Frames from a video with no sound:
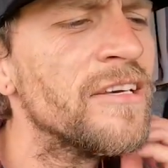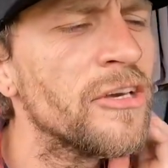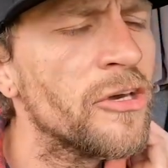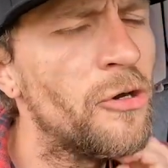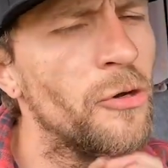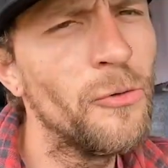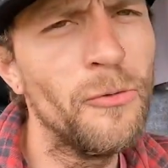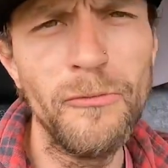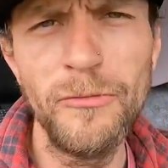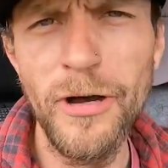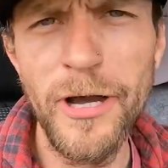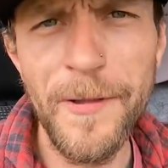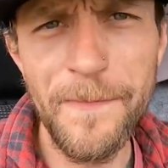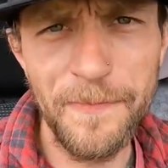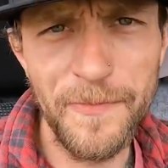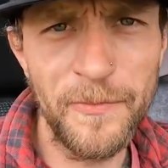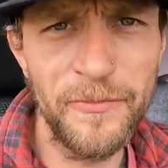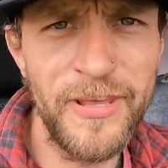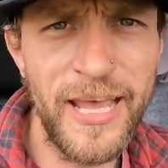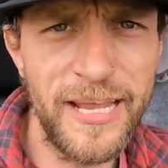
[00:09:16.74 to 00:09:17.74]
Cool, right,
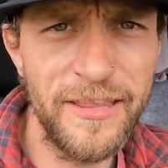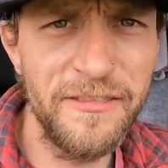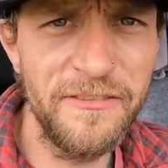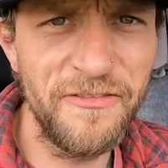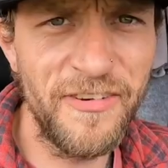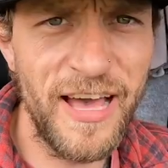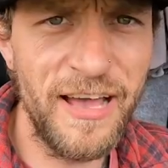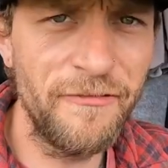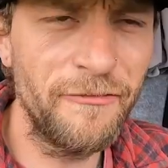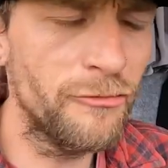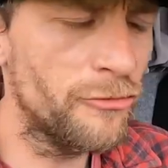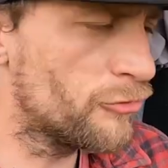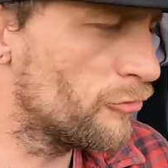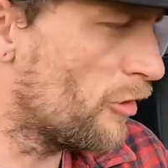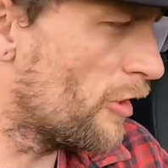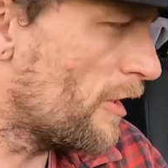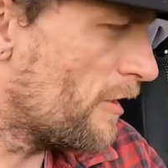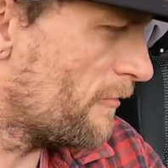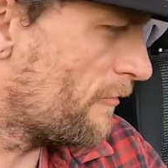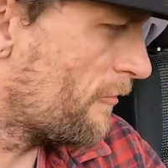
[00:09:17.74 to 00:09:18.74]
I'm taking the van for a
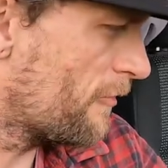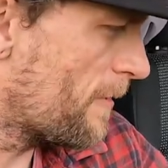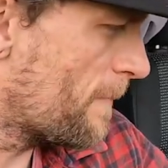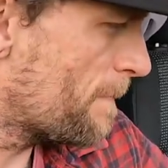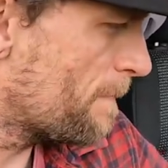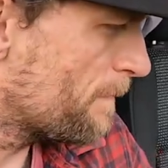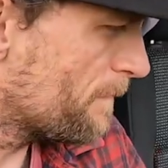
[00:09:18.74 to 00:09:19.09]
drive.